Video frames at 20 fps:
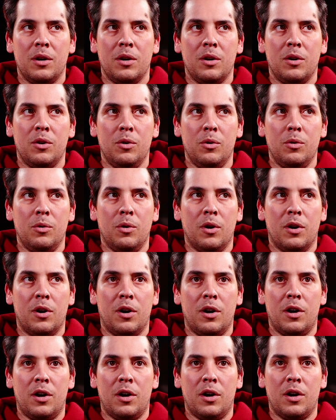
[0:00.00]
who
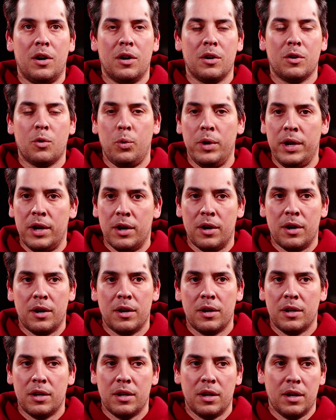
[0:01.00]
are queer,
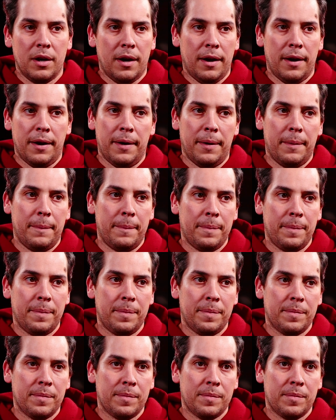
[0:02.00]

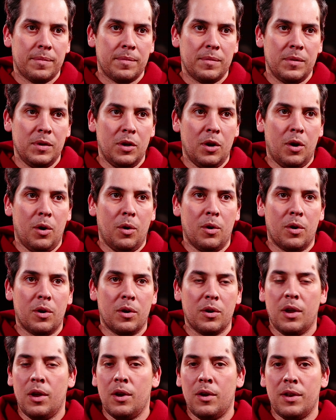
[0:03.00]
you know,
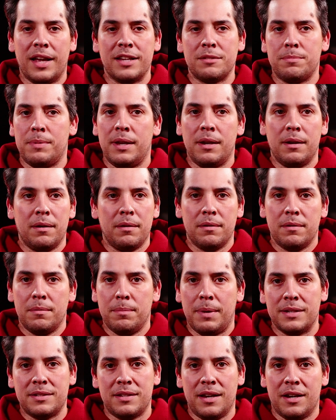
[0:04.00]
or lesbian,
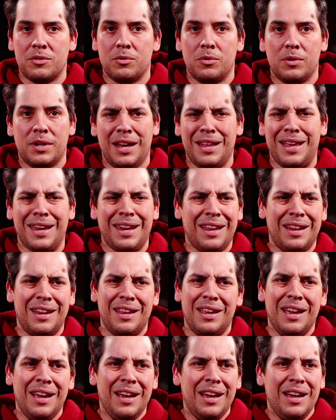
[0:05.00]
bisexual, gay. Like,
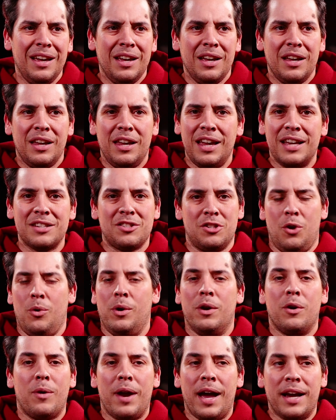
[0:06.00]
he has
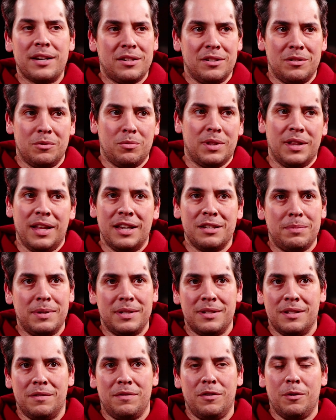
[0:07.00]
no interactions with
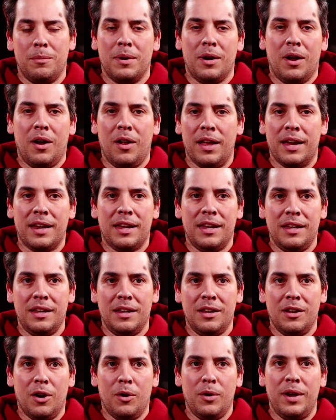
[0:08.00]
lesbians in the film at all. Like,
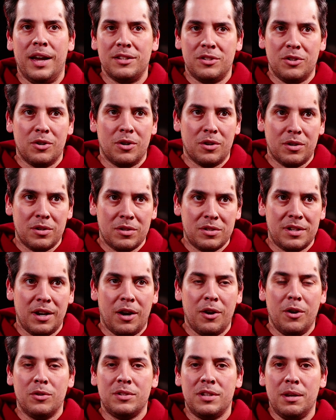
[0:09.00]
he has your
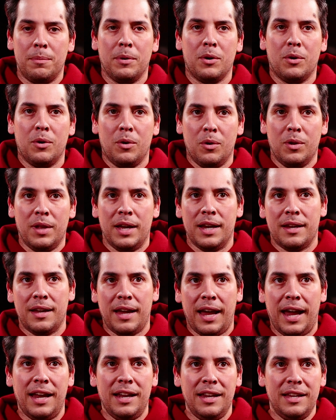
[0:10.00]
stereotypical
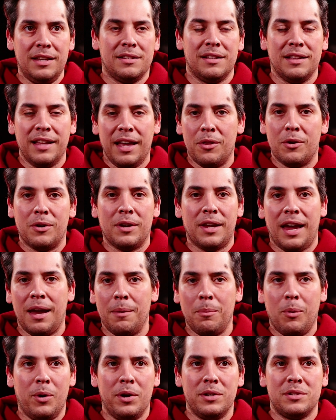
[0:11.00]
like 80s leather gay
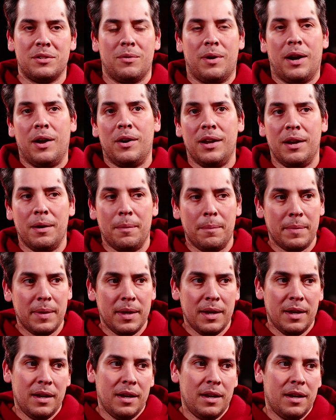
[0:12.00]
boys around him,
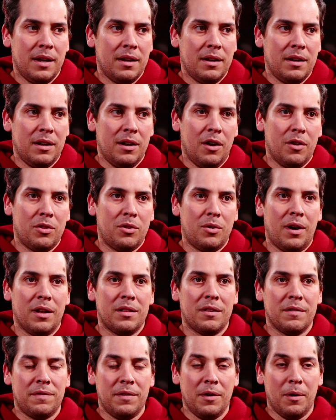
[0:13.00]
you know,
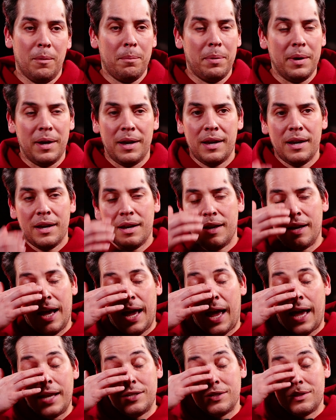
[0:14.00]
throughout the film. But
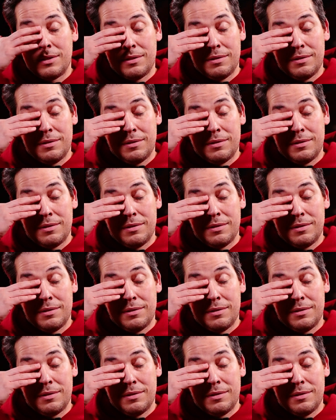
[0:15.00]
I